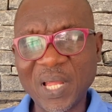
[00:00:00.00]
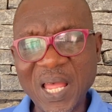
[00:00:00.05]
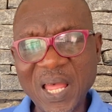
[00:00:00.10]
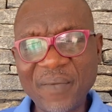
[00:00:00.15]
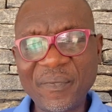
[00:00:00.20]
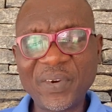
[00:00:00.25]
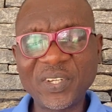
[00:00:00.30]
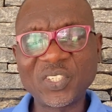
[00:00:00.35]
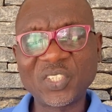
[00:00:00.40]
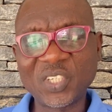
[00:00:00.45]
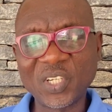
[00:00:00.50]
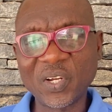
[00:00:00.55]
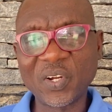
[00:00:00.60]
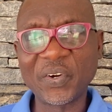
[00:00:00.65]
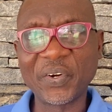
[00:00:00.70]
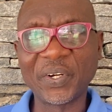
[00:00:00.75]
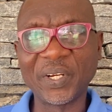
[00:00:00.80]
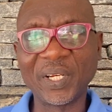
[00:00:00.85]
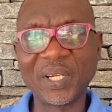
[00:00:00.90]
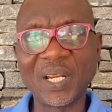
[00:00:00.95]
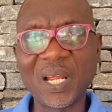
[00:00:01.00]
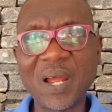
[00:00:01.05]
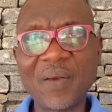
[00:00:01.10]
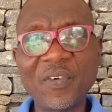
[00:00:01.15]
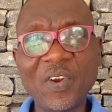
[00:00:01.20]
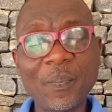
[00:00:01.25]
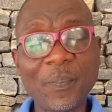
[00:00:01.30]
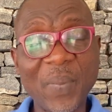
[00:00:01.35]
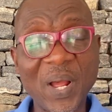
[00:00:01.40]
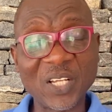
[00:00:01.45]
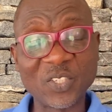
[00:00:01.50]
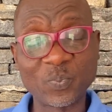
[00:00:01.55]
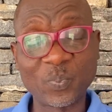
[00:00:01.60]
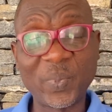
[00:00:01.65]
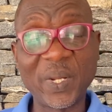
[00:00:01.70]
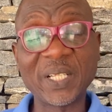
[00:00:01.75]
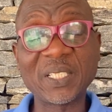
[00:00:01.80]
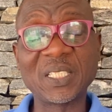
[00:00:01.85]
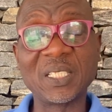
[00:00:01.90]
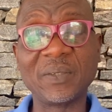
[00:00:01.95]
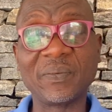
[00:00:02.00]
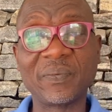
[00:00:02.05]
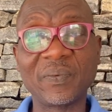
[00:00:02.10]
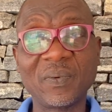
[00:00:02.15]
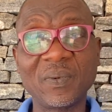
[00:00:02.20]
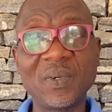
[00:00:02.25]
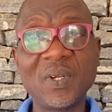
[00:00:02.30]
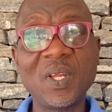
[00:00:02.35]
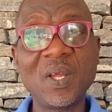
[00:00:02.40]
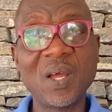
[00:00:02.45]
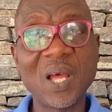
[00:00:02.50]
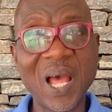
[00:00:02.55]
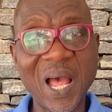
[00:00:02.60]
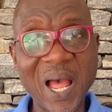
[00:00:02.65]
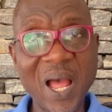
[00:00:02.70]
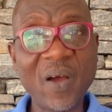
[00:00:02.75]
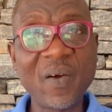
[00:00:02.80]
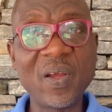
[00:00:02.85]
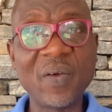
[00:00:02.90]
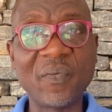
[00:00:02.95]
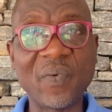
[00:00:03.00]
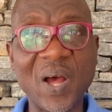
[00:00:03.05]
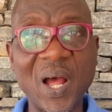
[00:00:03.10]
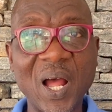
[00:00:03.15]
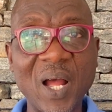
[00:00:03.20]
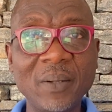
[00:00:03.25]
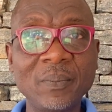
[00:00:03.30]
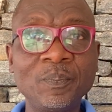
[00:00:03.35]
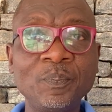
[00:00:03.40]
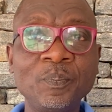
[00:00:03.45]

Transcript: every theory, every perspective, however,